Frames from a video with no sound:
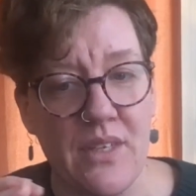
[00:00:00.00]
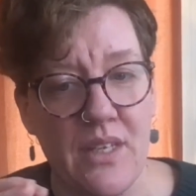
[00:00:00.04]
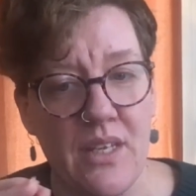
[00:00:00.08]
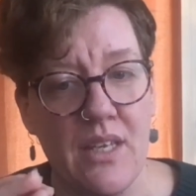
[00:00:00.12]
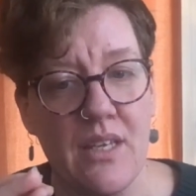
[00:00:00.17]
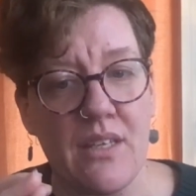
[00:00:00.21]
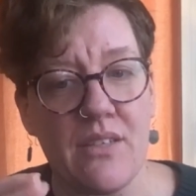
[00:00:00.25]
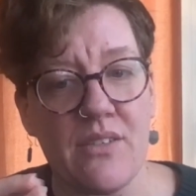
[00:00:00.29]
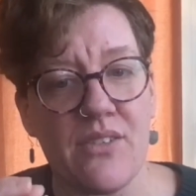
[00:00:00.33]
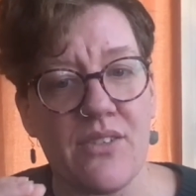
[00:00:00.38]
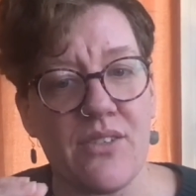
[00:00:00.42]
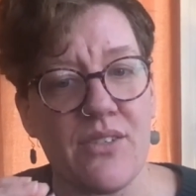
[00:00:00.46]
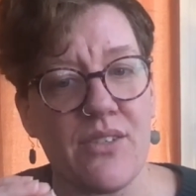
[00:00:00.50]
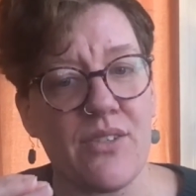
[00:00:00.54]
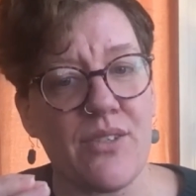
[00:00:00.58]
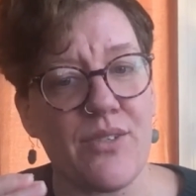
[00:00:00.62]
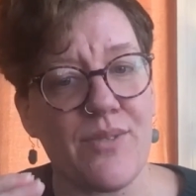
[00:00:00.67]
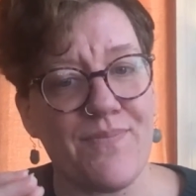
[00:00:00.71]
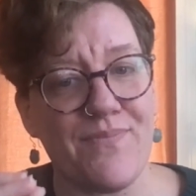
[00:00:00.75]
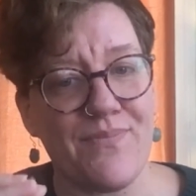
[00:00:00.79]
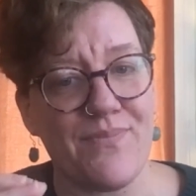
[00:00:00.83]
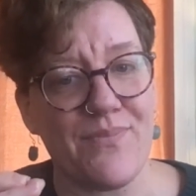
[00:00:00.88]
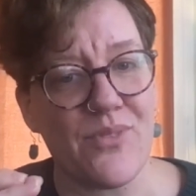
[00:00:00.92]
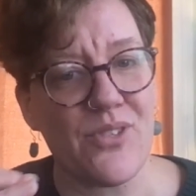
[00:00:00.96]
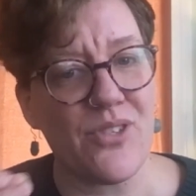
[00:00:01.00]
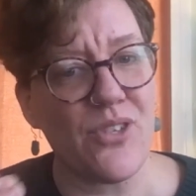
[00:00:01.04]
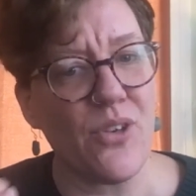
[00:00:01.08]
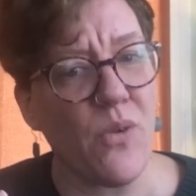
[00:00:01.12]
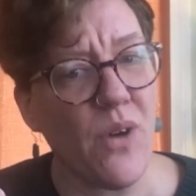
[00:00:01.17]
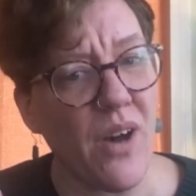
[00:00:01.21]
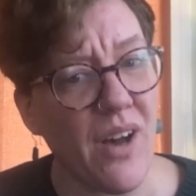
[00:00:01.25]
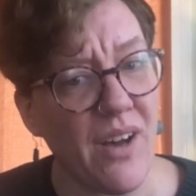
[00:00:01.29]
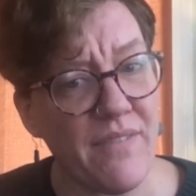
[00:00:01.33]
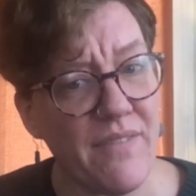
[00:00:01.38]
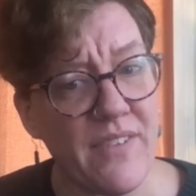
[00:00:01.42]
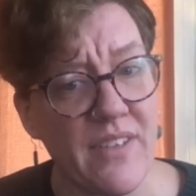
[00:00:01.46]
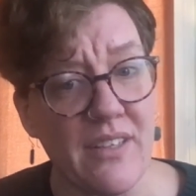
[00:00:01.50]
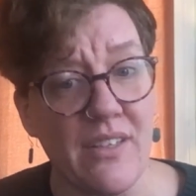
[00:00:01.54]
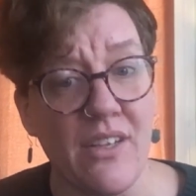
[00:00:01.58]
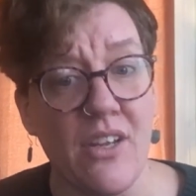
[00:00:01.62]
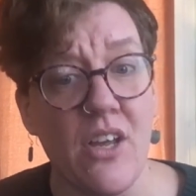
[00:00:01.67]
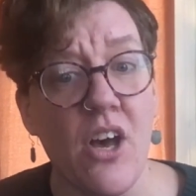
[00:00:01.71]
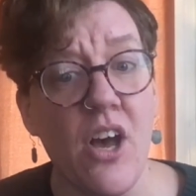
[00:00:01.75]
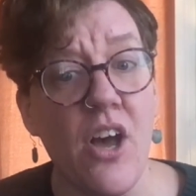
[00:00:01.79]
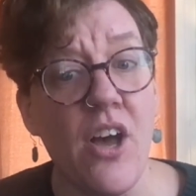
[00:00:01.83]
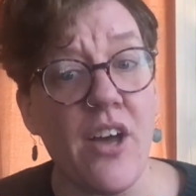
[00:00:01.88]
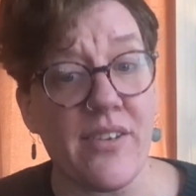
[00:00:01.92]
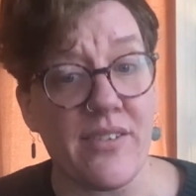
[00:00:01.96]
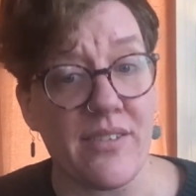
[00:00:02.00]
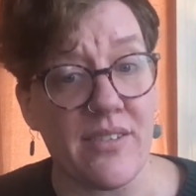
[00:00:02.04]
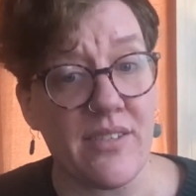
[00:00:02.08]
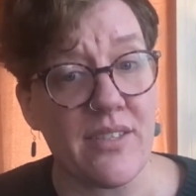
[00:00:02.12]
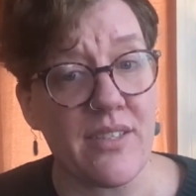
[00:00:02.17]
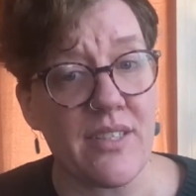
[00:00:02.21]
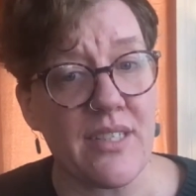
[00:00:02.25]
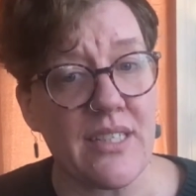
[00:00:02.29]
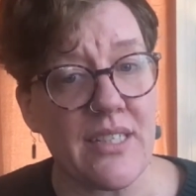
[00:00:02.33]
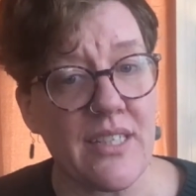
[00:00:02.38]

is so often lost,